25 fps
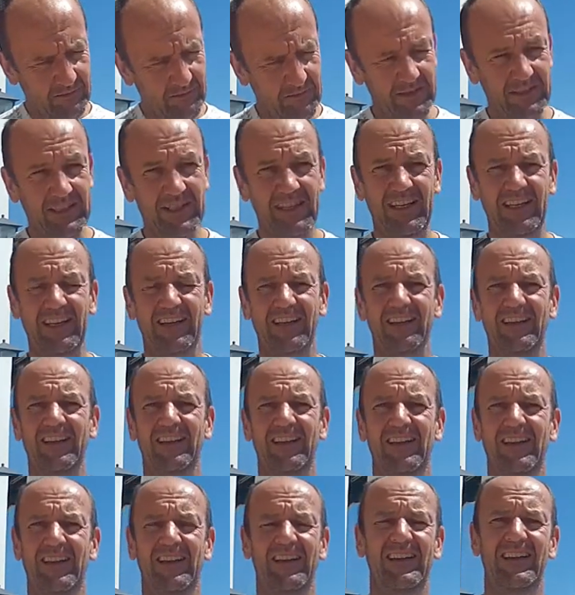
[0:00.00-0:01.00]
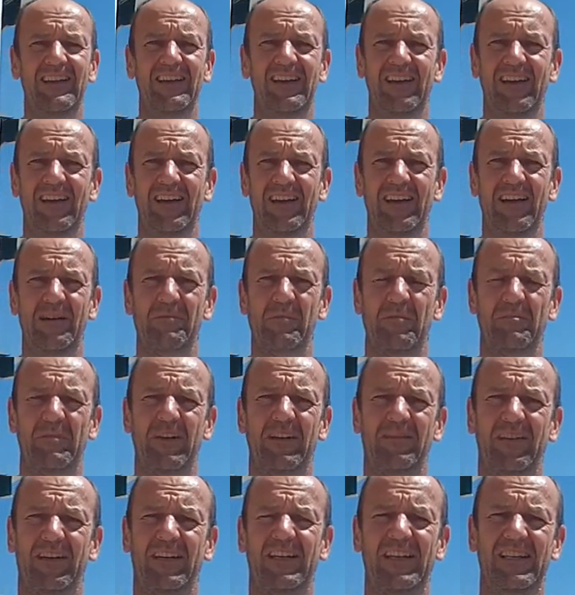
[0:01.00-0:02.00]
particular, I'm a
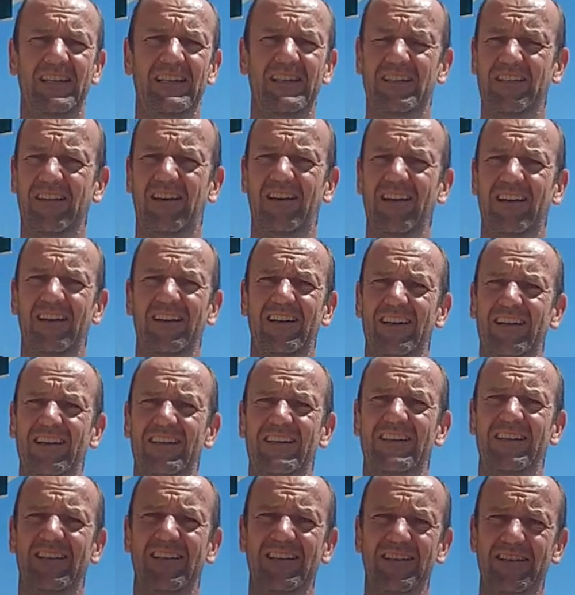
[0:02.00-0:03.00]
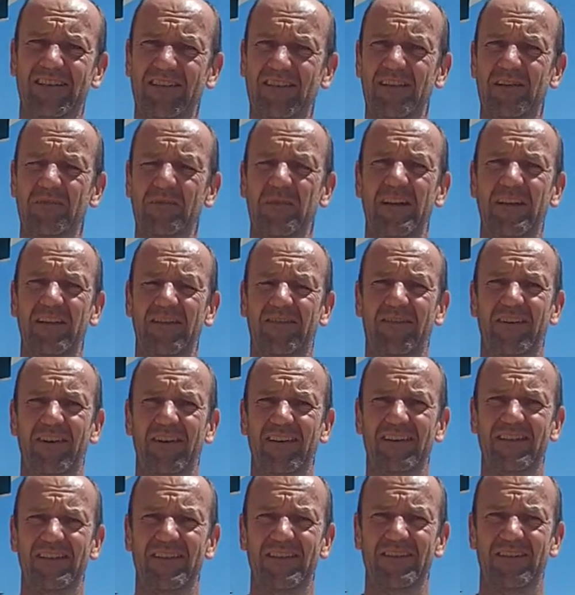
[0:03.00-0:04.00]
bit of a keen cyclist. Last year, me and a
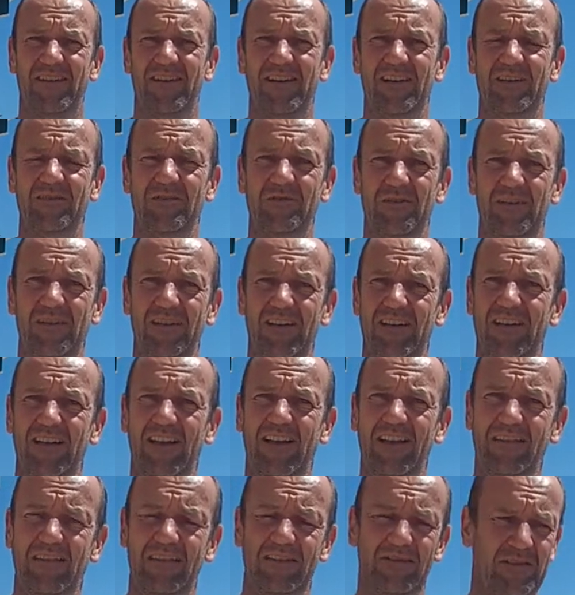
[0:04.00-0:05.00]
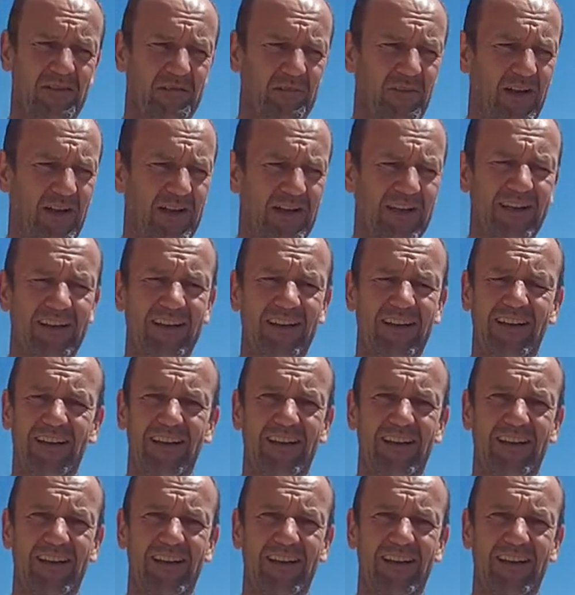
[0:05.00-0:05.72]
friend cycled the length of Spain,